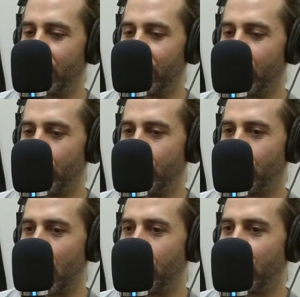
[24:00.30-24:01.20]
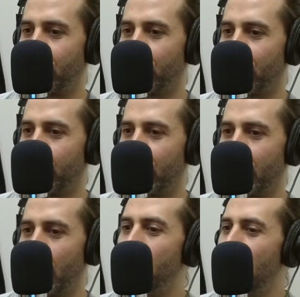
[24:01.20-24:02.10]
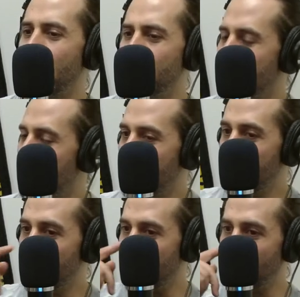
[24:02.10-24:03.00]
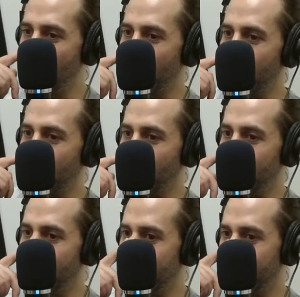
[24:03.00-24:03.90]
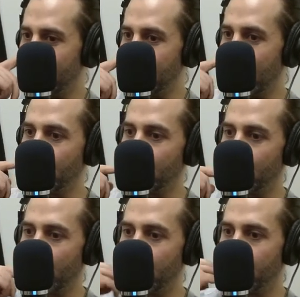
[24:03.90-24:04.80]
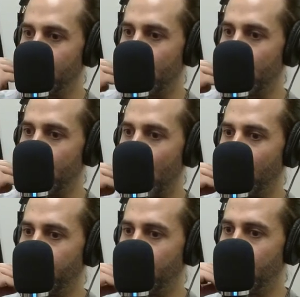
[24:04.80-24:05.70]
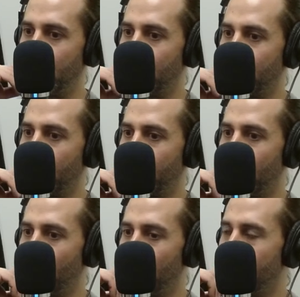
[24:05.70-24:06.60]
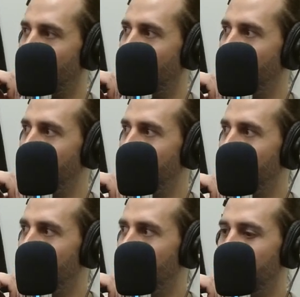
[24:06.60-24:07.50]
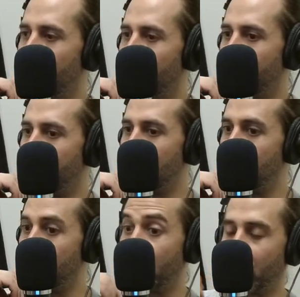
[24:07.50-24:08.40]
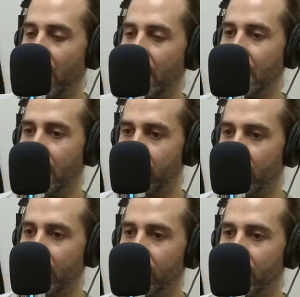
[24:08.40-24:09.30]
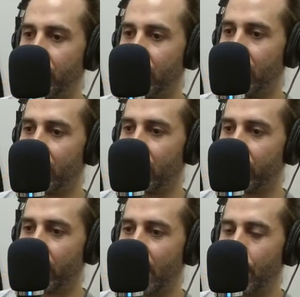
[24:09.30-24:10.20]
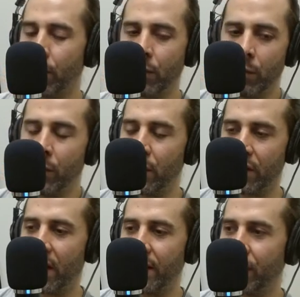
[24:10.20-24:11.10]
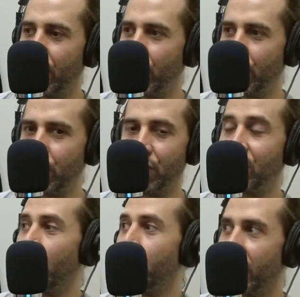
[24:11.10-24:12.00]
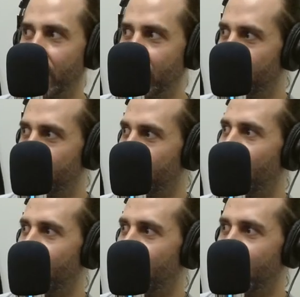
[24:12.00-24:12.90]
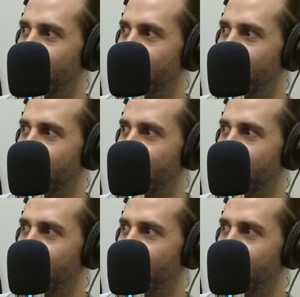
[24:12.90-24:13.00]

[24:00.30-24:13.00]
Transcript: that's ever been prepping for something. Uh, maybe maybe one of the tours I I think James was prepping for maybe a powerlifting meet or something one time um, that he was like trying to get his his lifts in and stuff like that. But normally when you're out, you just go do something just to kind of like just